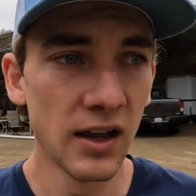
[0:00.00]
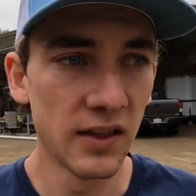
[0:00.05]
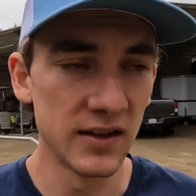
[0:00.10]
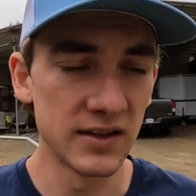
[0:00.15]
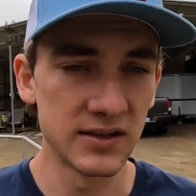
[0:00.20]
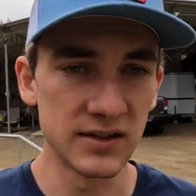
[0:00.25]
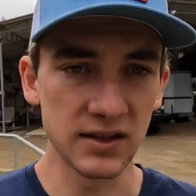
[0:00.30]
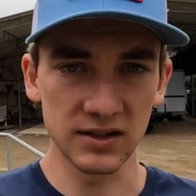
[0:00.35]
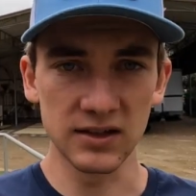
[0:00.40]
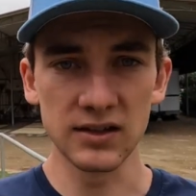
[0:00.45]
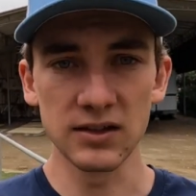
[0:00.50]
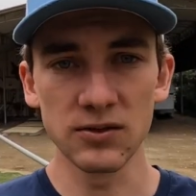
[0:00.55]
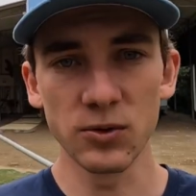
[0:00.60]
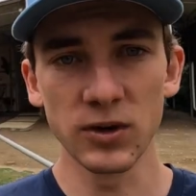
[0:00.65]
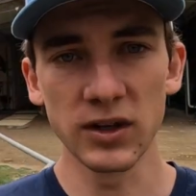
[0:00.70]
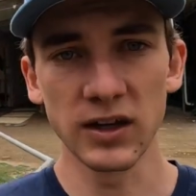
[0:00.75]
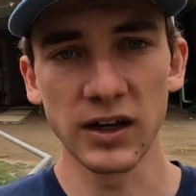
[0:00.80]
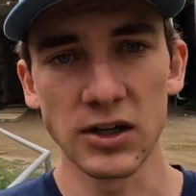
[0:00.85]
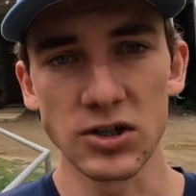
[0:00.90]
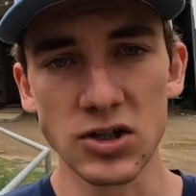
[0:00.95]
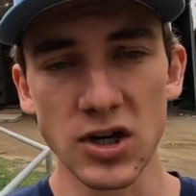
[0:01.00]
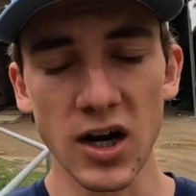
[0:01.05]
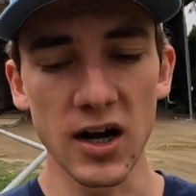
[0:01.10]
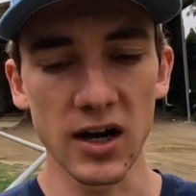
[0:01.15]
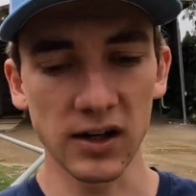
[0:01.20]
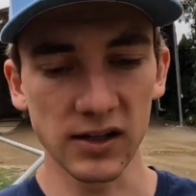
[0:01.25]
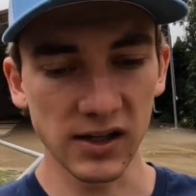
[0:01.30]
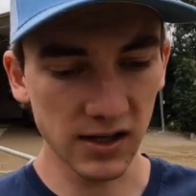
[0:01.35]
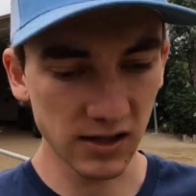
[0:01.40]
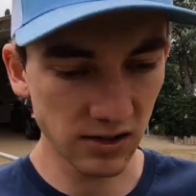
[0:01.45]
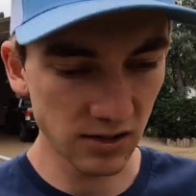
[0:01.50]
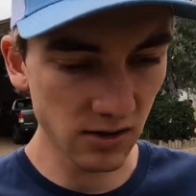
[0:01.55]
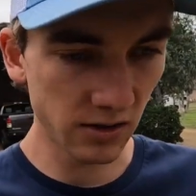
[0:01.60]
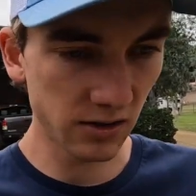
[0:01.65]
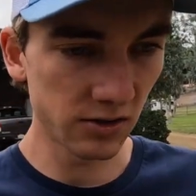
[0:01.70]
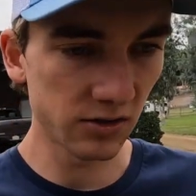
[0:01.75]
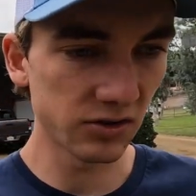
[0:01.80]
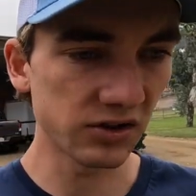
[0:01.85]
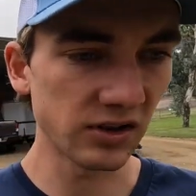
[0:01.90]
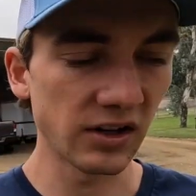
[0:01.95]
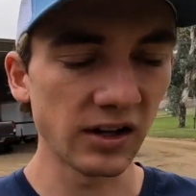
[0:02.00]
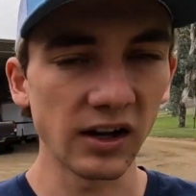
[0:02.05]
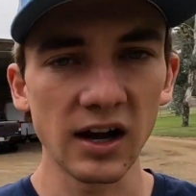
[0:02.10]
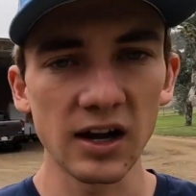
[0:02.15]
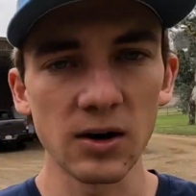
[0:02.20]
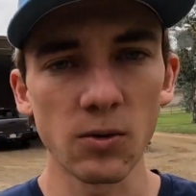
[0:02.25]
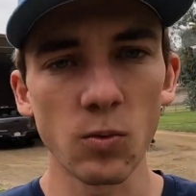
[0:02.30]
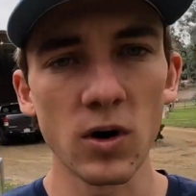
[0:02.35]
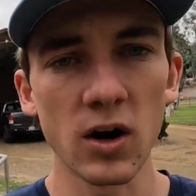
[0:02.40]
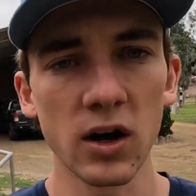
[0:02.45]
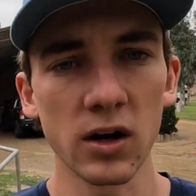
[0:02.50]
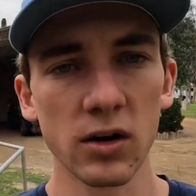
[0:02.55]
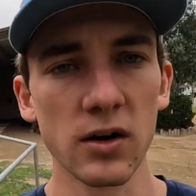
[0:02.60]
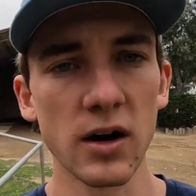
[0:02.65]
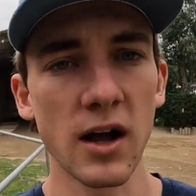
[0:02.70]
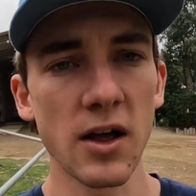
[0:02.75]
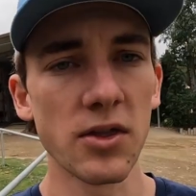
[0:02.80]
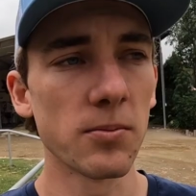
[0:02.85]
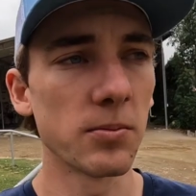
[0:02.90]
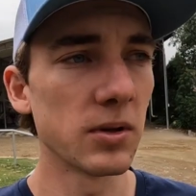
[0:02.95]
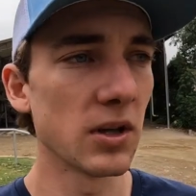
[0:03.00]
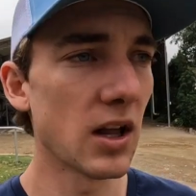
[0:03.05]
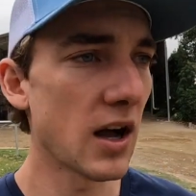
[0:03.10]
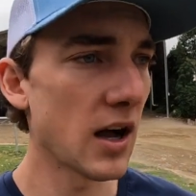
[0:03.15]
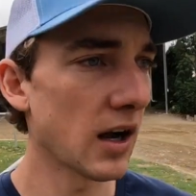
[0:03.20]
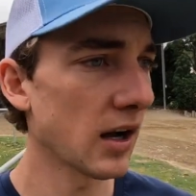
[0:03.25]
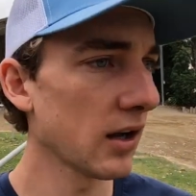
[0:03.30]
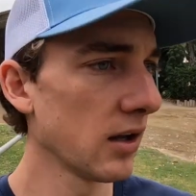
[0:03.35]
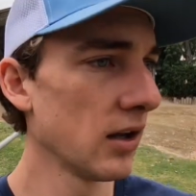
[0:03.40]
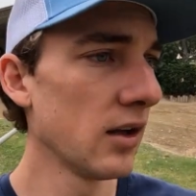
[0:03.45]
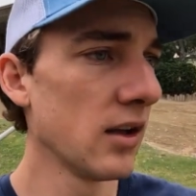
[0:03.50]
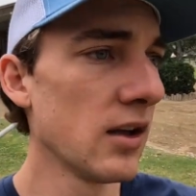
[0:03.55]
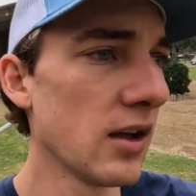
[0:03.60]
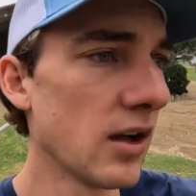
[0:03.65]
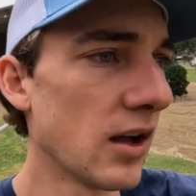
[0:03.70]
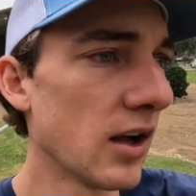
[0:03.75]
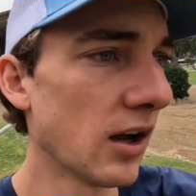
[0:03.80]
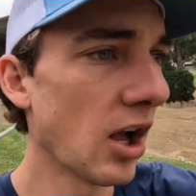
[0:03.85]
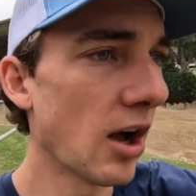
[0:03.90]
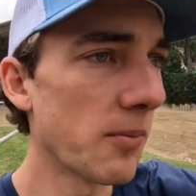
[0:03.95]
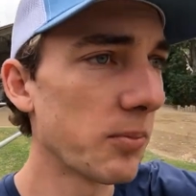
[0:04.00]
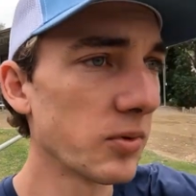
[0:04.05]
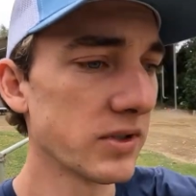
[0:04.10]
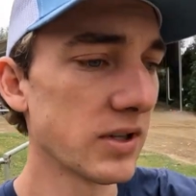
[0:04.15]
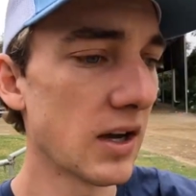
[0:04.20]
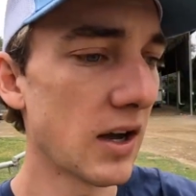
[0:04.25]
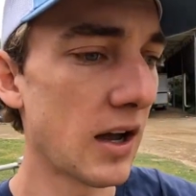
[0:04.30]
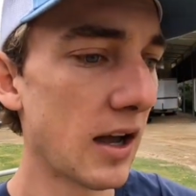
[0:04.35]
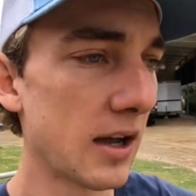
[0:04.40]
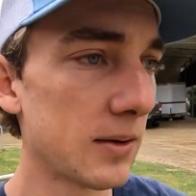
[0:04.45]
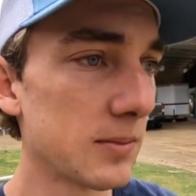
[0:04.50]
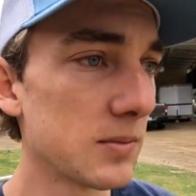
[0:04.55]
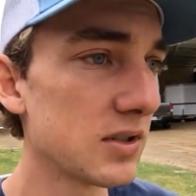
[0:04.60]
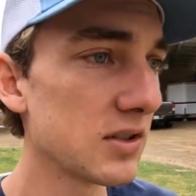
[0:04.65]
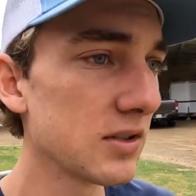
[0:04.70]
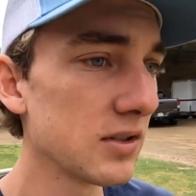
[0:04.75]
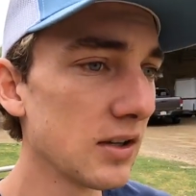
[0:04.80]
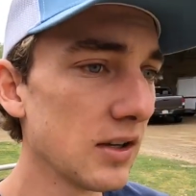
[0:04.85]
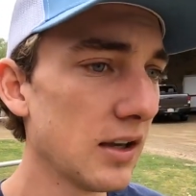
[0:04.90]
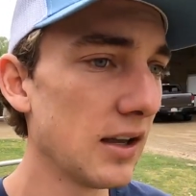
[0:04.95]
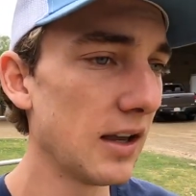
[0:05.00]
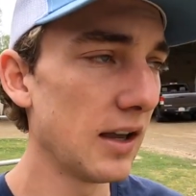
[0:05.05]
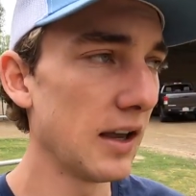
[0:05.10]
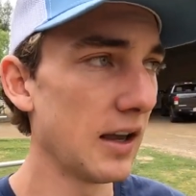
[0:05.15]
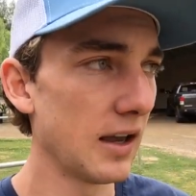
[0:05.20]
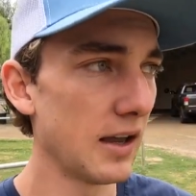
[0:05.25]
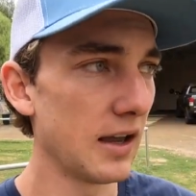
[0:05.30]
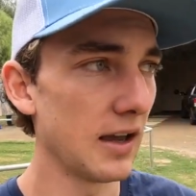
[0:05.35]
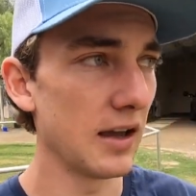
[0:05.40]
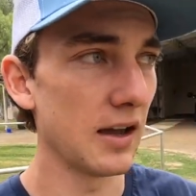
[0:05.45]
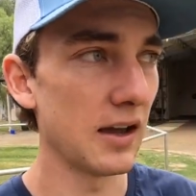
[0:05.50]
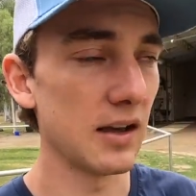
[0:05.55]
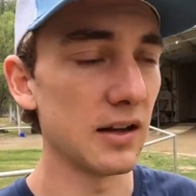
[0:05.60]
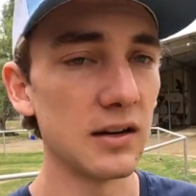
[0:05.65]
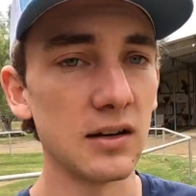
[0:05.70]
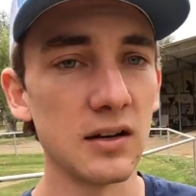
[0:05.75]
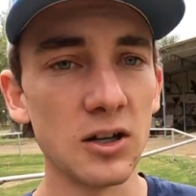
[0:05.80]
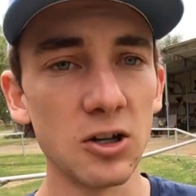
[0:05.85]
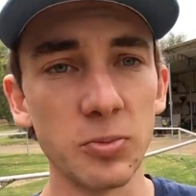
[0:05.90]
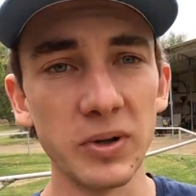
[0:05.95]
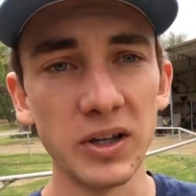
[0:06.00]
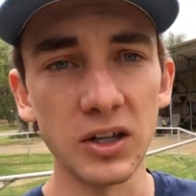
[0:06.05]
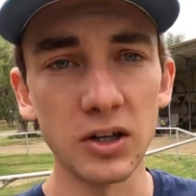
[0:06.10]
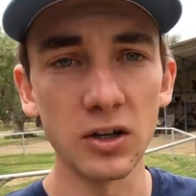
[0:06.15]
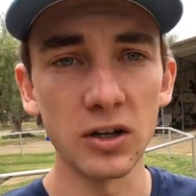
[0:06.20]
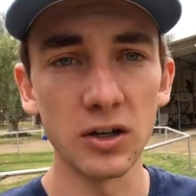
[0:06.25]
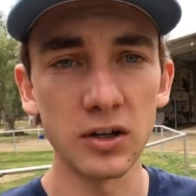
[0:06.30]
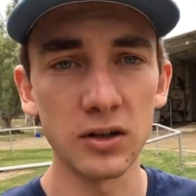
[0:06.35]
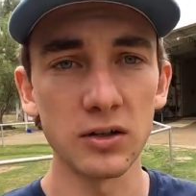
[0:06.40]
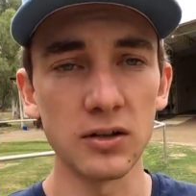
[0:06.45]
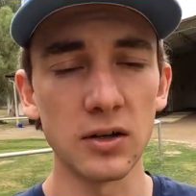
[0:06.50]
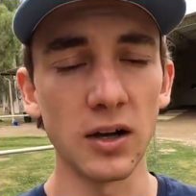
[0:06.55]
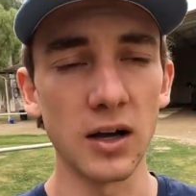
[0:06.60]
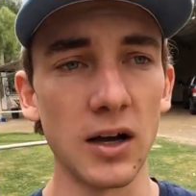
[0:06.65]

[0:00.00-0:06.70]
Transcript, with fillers: This isn't really a dog that, you know, you're just gonna kind of walk around the block a couple times and he'll be good.